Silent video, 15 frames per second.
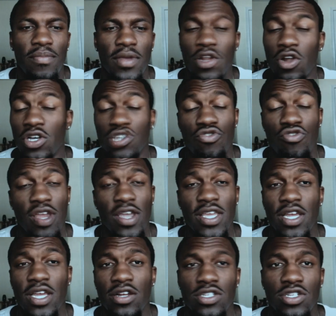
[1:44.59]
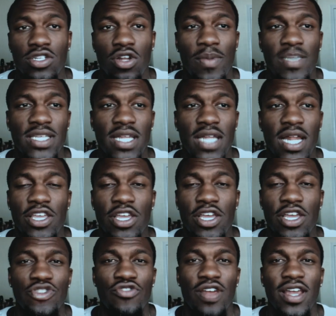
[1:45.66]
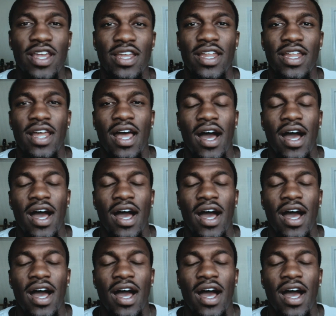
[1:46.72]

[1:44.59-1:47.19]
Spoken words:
It was great years. My sit-out year was great.